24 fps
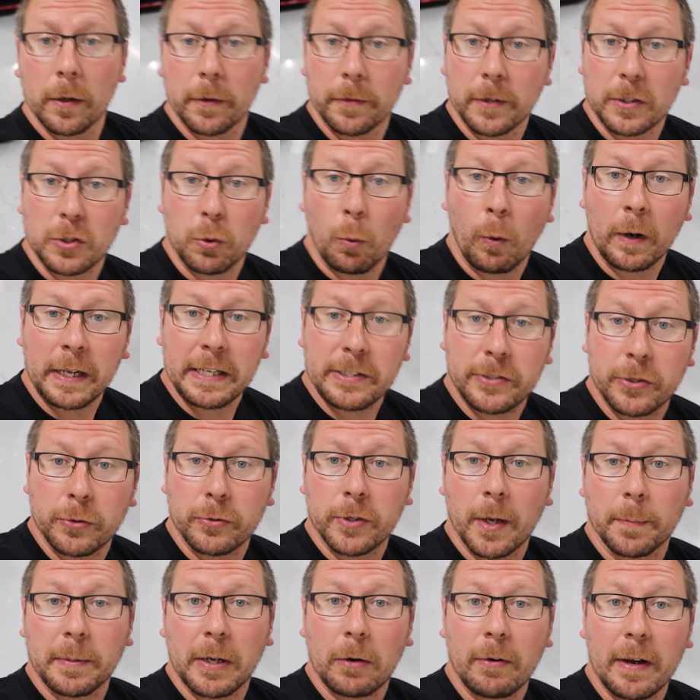the 22
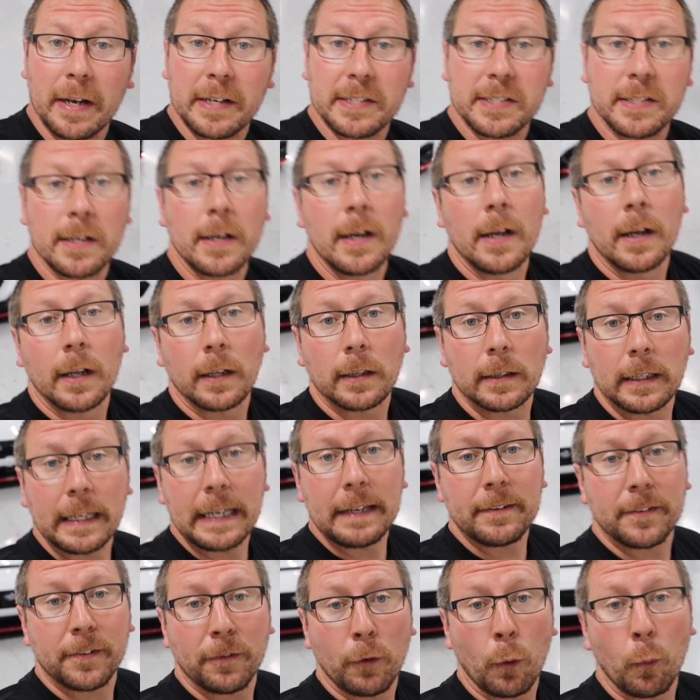WRX
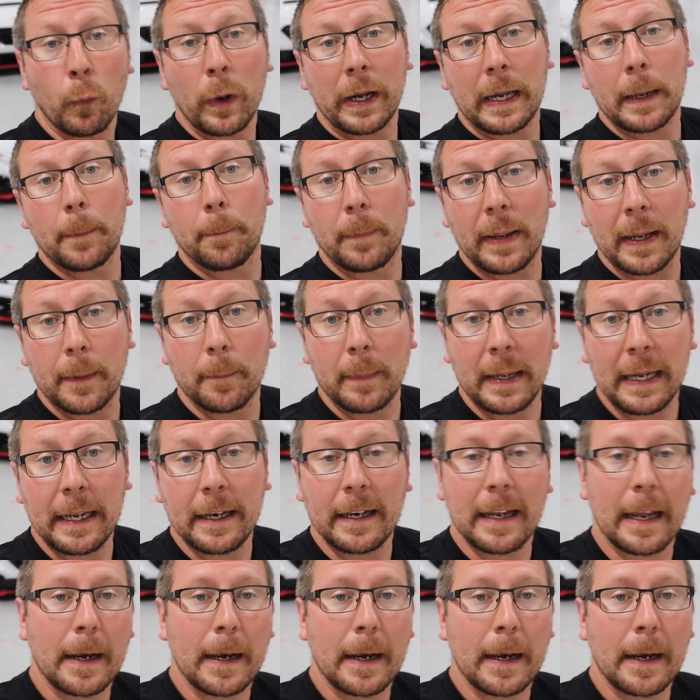leaves for Wicked Big Meet